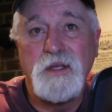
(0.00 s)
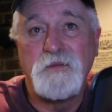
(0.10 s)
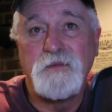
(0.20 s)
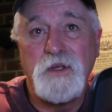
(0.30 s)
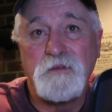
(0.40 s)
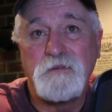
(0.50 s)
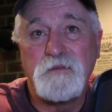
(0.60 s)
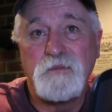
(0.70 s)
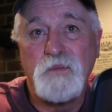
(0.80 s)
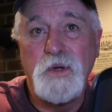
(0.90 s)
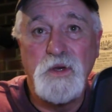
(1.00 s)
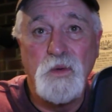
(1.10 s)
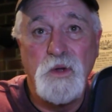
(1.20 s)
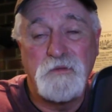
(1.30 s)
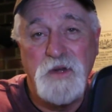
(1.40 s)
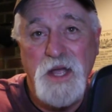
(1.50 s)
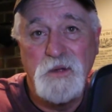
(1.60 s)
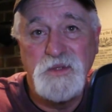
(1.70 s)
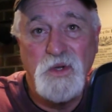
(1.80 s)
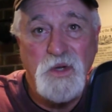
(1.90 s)
If what you're doing for
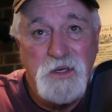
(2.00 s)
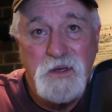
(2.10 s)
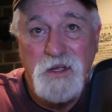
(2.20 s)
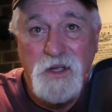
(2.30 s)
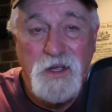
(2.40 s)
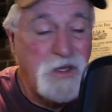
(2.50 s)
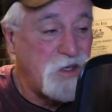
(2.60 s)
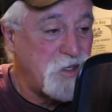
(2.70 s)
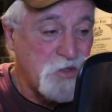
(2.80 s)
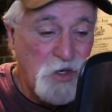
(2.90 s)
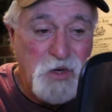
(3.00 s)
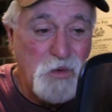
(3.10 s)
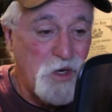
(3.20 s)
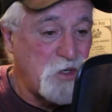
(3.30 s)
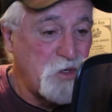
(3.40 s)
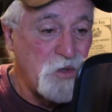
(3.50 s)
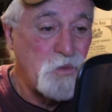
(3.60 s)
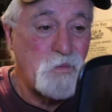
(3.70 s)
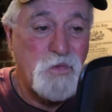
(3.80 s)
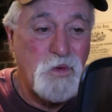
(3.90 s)
now is good, and it's all you want to
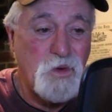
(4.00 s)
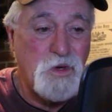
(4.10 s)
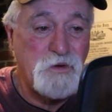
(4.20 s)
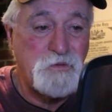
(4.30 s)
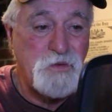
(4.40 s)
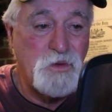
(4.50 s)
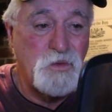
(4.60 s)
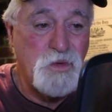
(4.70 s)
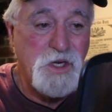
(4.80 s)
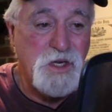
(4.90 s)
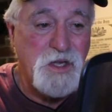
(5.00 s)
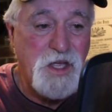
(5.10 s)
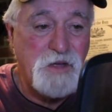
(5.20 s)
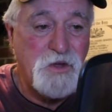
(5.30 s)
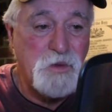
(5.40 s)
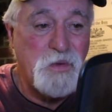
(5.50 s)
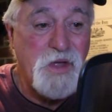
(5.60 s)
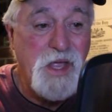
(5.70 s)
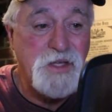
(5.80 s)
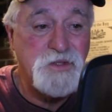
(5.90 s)
do, or if you have other
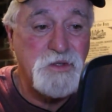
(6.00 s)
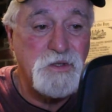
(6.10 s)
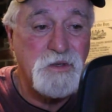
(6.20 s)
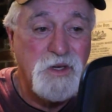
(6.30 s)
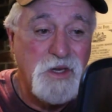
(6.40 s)
plans, or